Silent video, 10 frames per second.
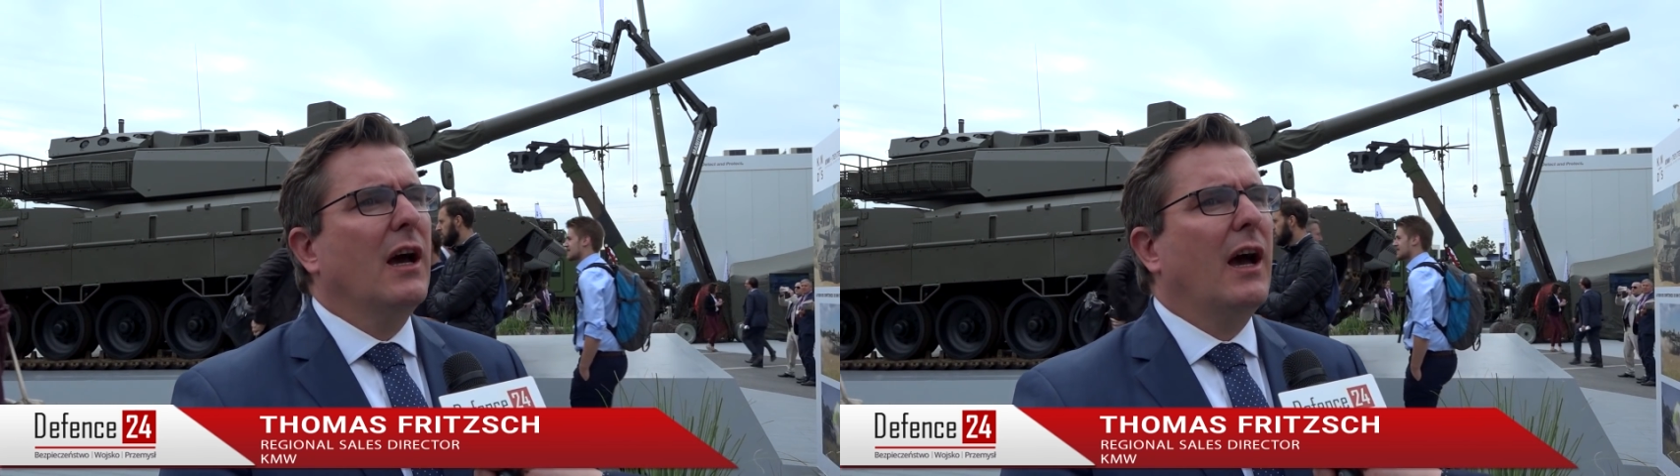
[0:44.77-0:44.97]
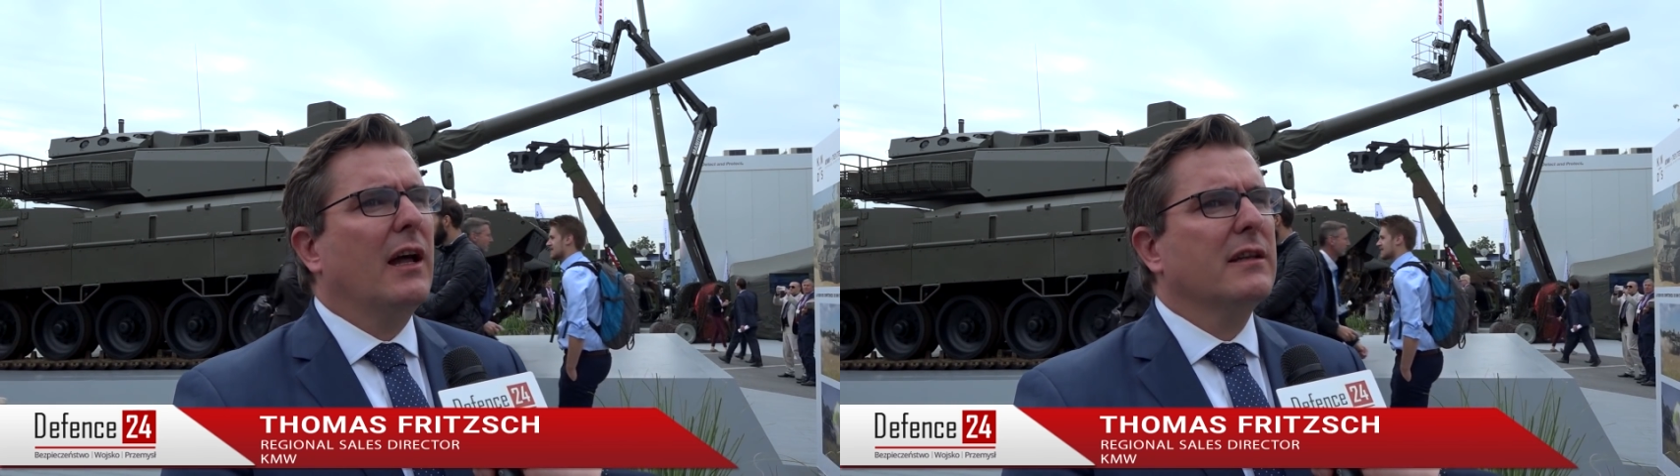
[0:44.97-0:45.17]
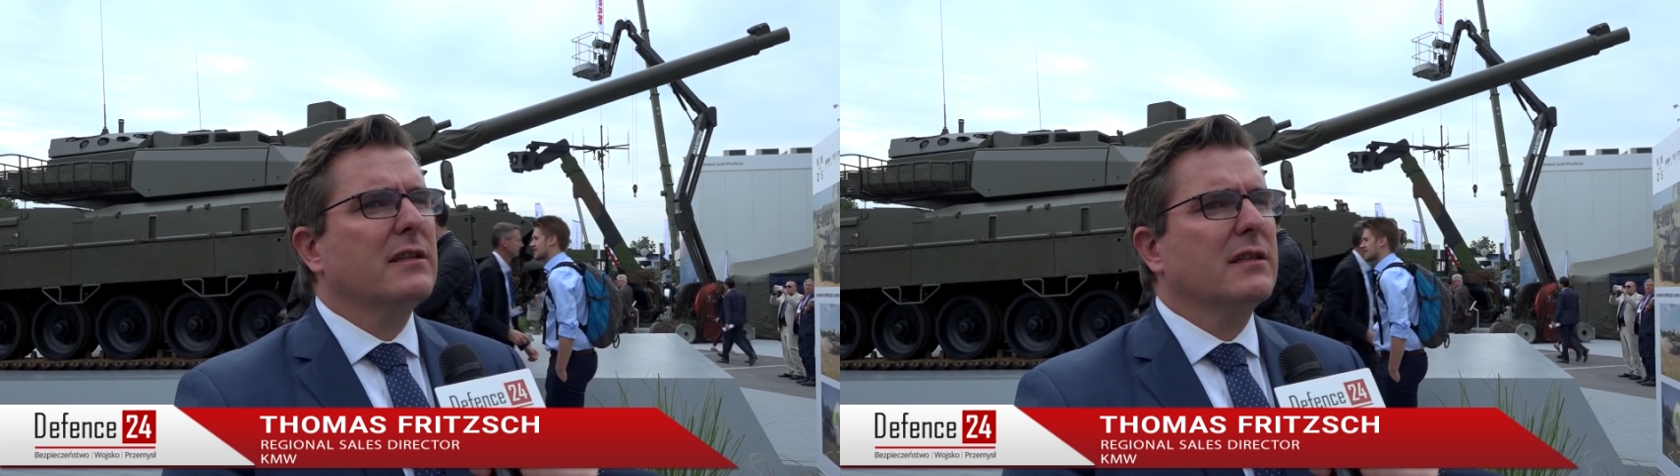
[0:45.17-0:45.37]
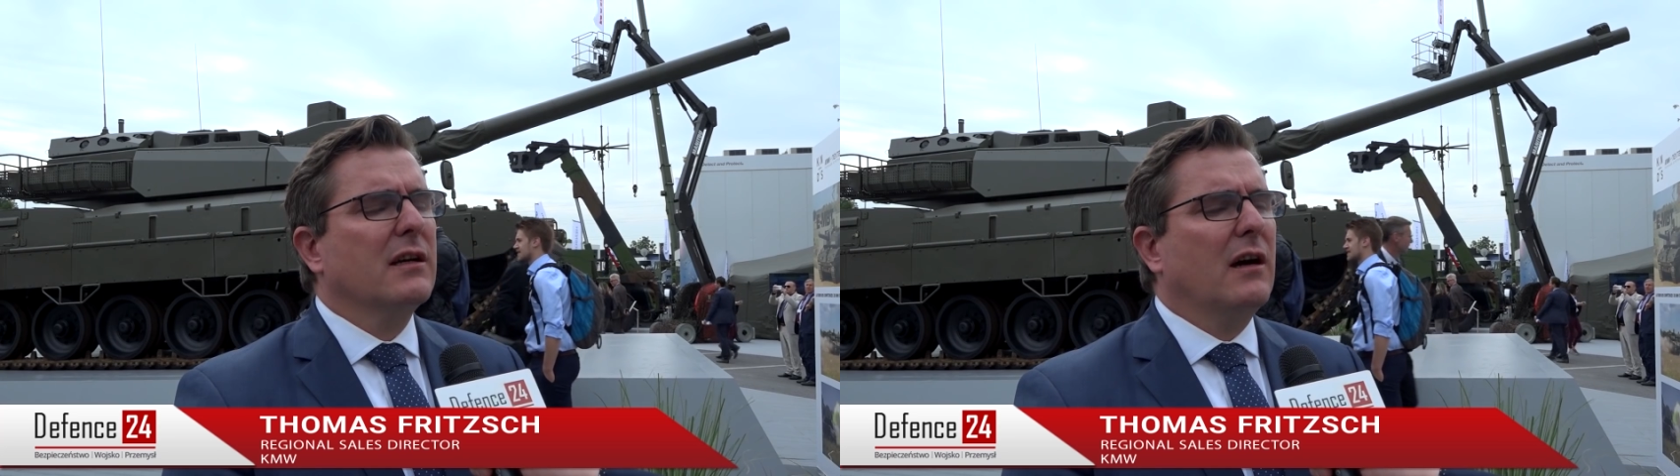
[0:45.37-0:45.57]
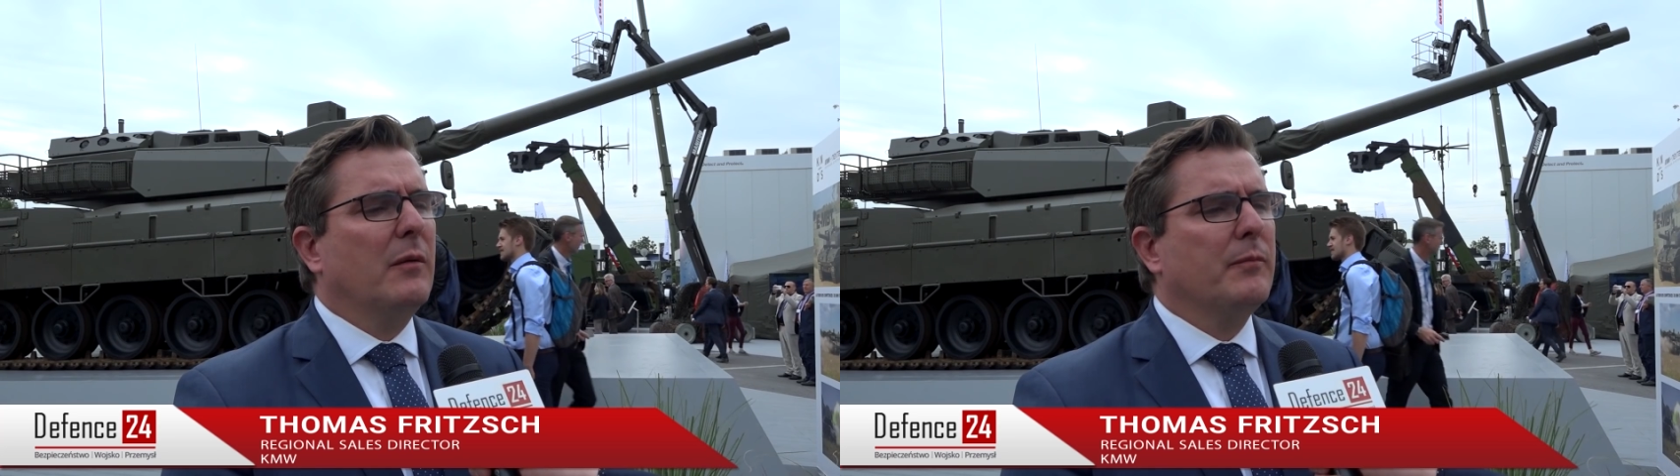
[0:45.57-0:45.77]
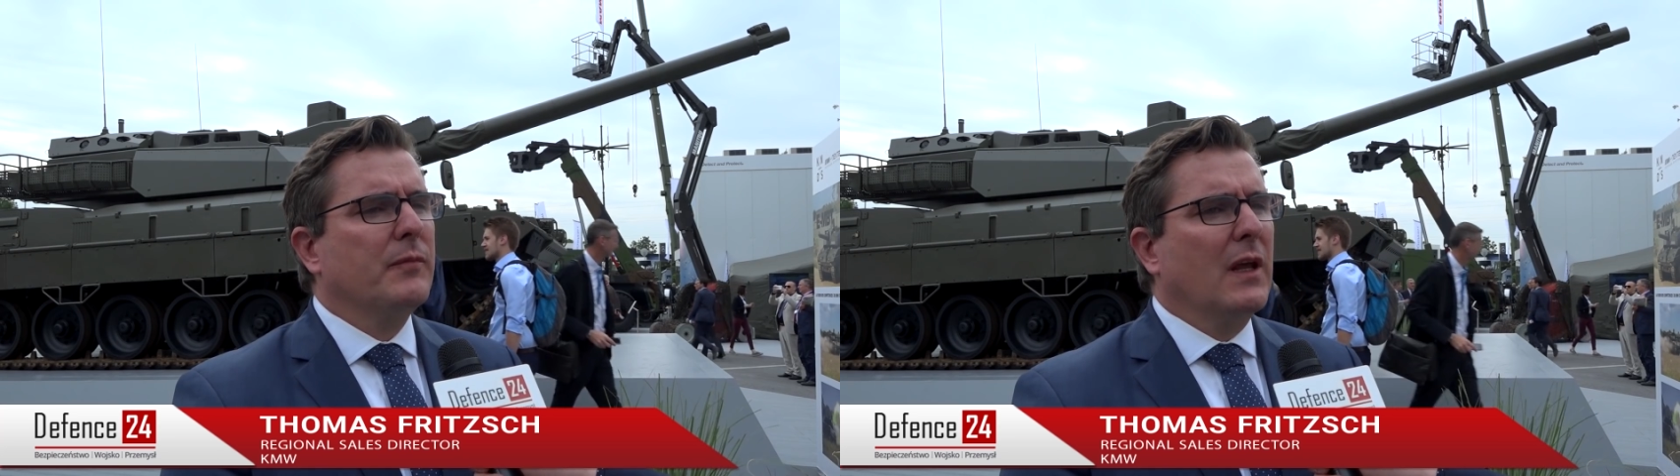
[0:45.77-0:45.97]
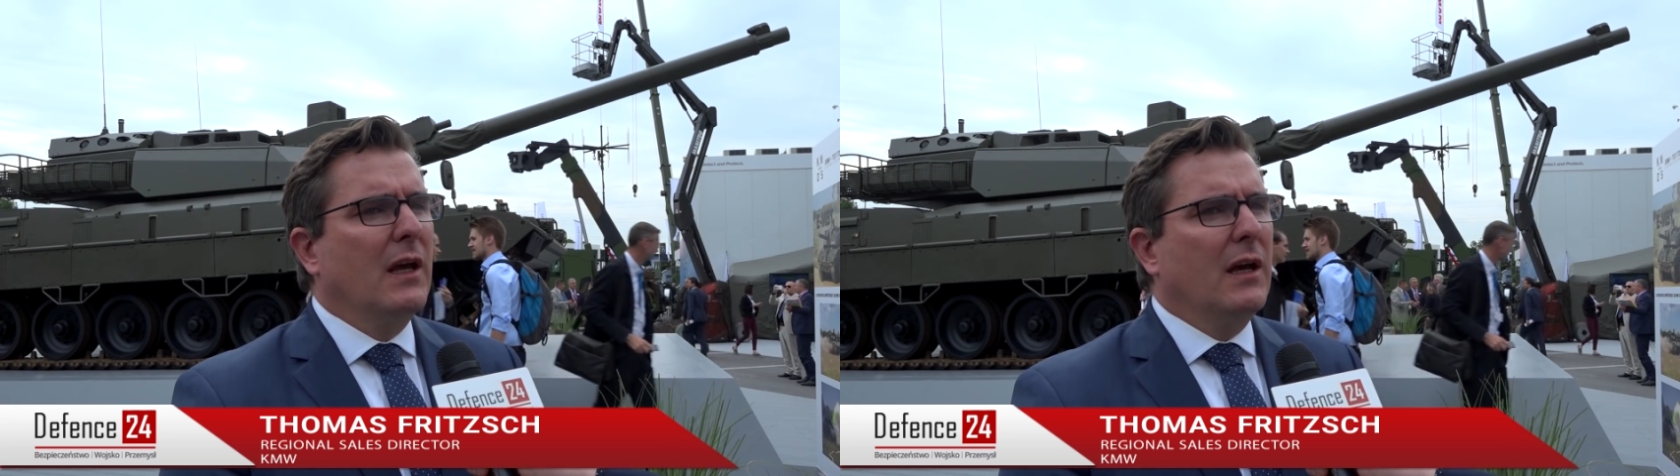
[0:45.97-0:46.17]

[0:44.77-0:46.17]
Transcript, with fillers: and um,